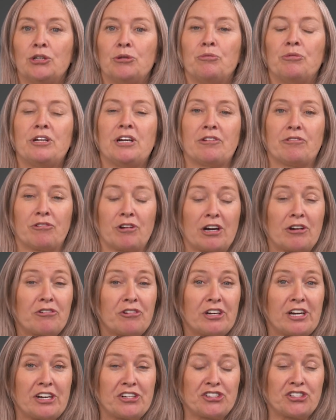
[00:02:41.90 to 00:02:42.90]
We have
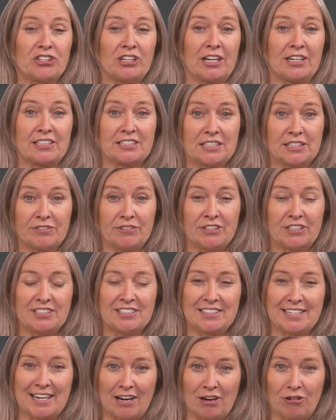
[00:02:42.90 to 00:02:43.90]
recreational
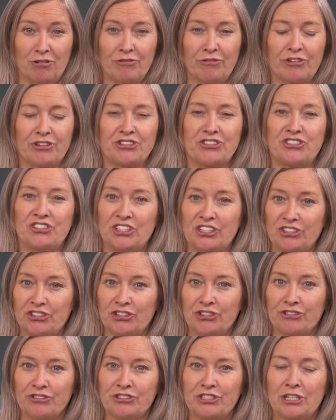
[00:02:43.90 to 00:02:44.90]
activities now for
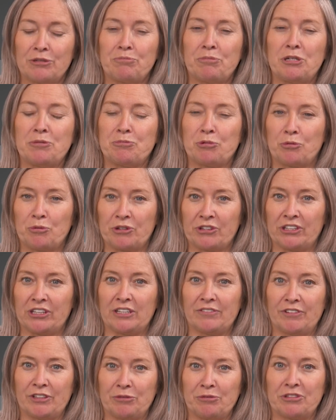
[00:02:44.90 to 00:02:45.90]
seniors and people
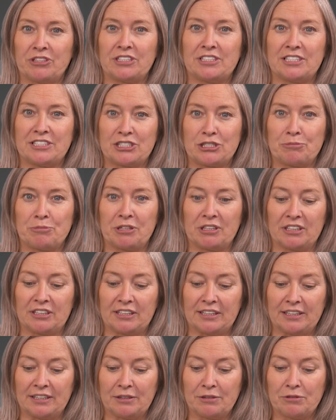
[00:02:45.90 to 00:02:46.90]
living with a
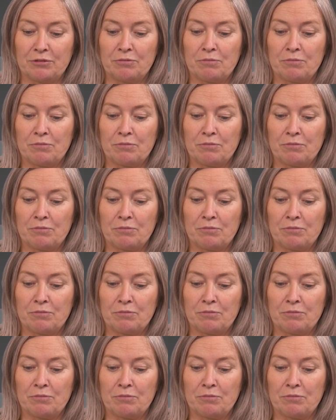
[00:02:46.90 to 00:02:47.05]
disability.